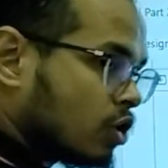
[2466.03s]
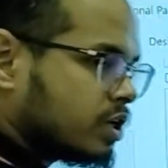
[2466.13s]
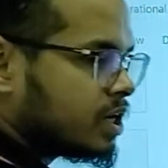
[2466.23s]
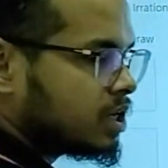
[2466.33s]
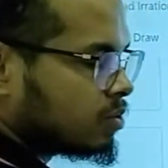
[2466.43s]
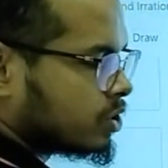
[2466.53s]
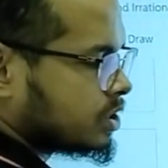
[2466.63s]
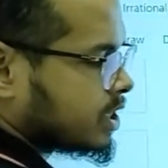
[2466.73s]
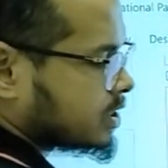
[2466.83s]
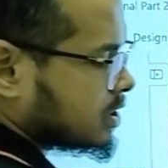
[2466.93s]
already done. What
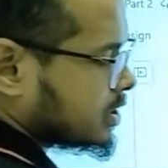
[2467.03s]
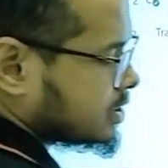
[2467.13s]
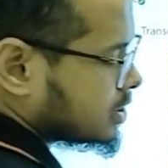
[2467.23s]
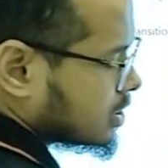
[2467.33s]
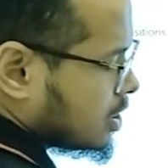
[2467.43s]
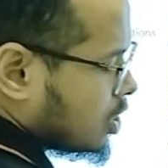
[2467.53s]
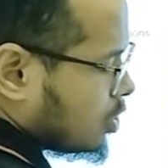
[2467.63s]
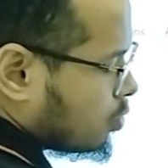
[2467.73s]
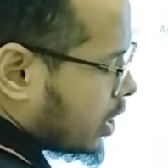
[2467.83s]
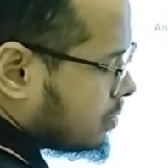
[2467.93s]
is rationalization?
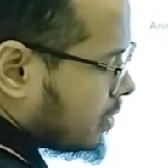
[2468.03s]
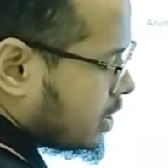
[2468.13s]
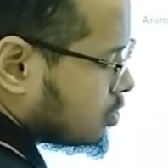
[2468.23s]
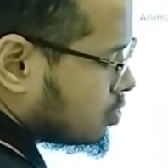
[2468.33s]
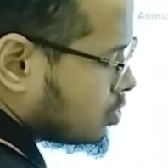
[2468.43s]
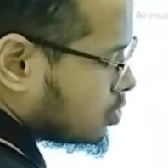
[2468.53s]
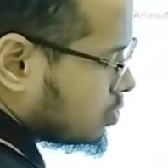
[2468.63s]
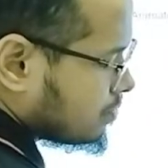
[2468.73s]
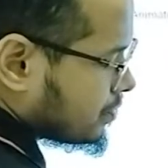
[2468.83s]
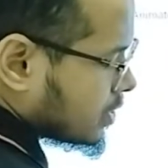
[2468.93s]
1 by root 2.
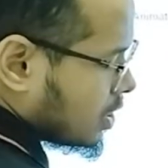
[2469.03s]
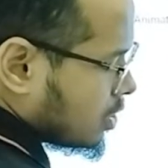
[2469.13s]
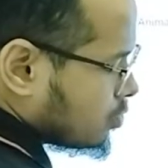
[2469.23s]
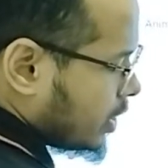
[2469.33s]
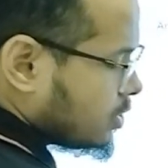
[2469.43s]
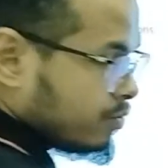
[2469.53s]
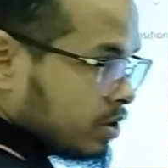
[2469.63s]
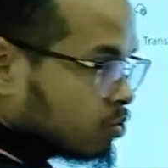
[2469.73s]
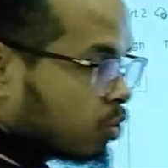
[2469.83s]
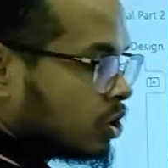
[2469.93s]
When
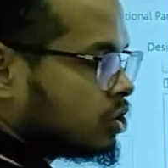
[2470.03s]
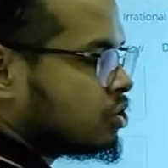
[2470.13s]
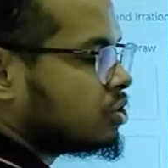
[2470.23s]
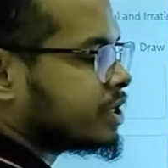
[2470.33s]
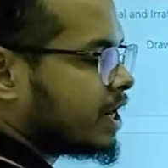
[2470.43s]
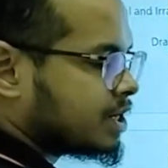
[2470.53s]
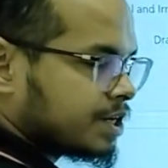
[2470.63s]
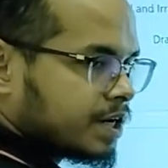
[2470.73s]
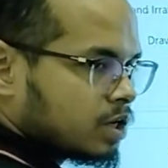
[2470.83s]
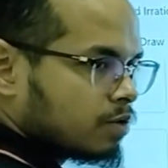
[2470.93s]
we want to get
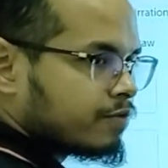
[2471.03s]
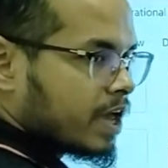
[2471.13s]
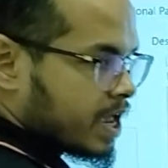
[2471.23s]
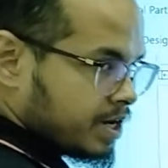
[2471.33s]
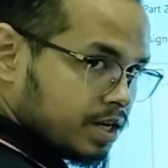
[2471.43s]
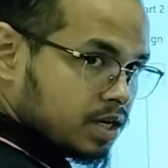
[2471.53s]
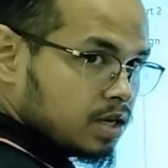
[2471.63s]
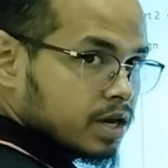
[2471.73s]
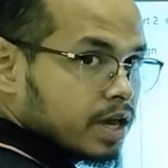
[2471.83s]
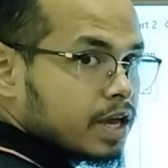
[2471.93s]
rid of
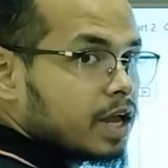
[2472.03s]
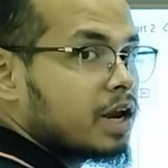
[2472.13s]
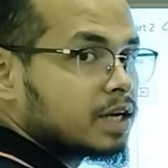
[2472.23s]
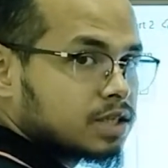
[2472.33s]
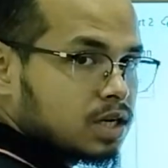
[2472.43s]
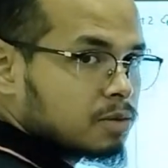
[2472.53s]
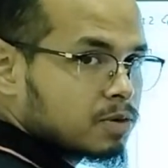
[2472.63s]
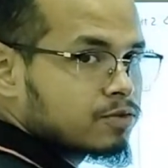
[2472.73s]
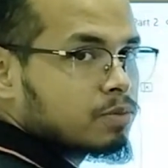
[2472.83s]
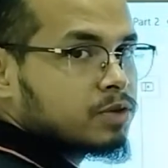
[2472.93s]
any irrational number
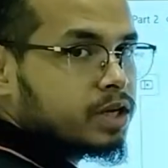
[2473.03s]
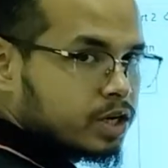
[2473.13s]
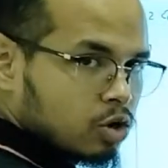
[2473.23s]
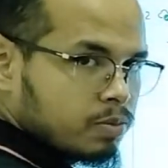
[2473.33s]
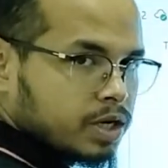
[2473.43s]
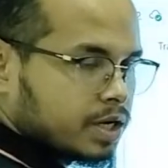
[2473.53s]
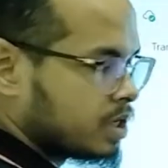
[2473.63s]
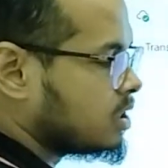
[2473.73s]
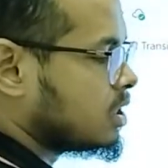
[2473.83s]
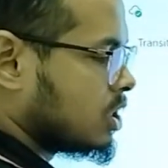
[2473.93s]
from the
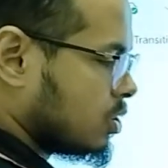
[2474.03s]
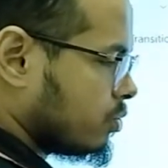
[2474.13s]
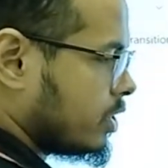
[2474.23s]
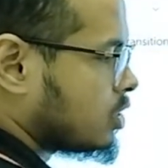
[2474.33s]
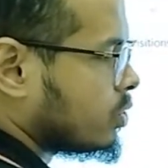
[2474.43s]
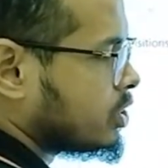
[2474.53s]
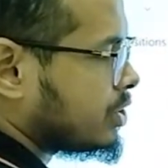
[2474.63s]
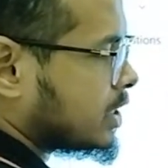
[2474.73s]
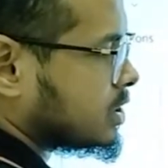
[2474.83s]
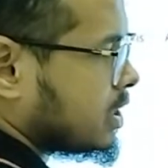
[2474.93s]
denominator, we are going to
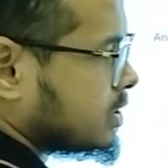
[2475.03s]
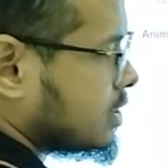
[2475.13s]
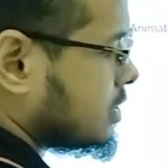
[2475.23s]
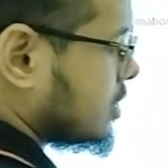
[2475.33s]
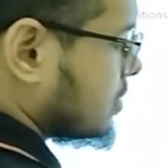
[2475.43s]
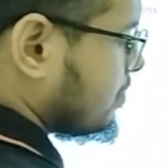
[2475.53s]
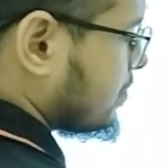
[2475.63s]
rationalize this term.